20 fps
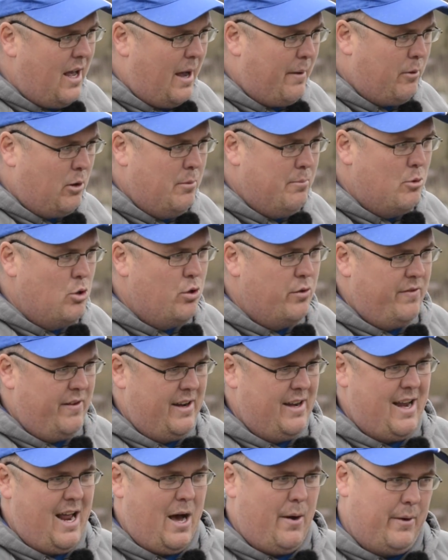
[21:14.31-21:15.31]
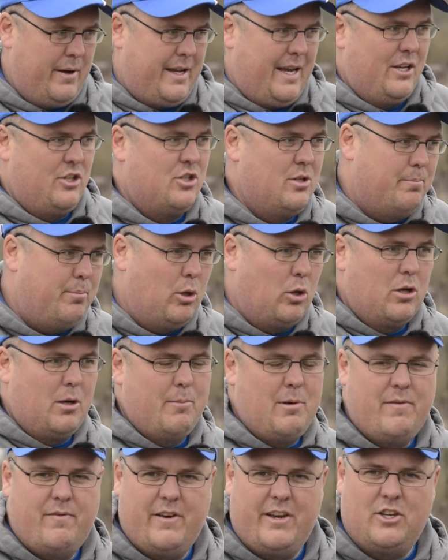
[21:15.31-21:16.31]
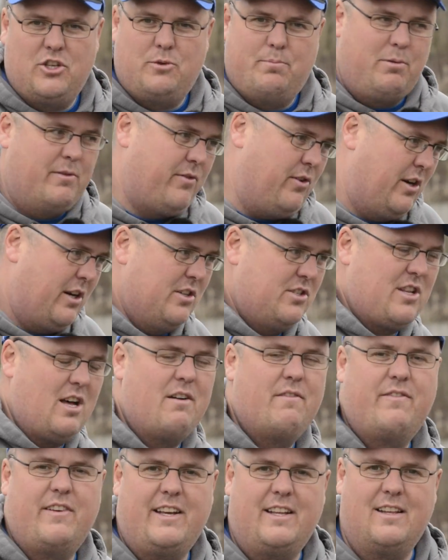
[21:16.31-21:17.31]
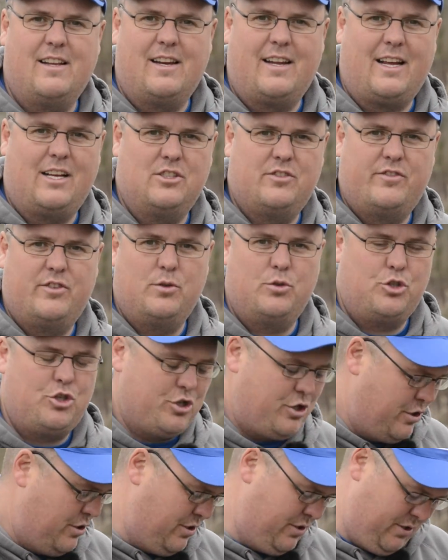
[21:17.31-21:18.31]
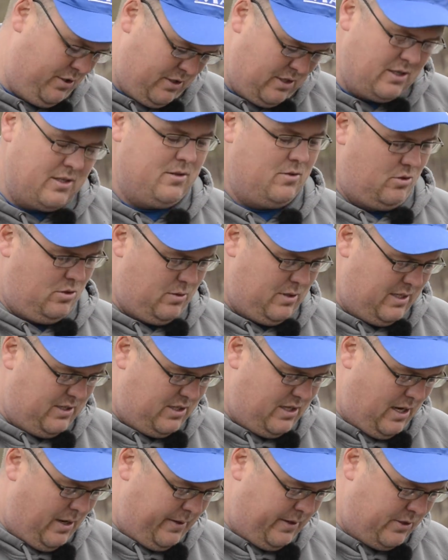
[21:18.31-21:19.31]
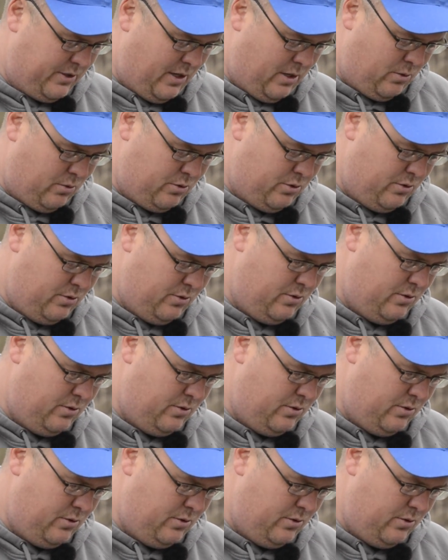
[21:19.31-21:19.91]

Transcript: I'm going to move in now and catch the bulk of my fish before I start feeding and catch a few short. So let's see how this goes.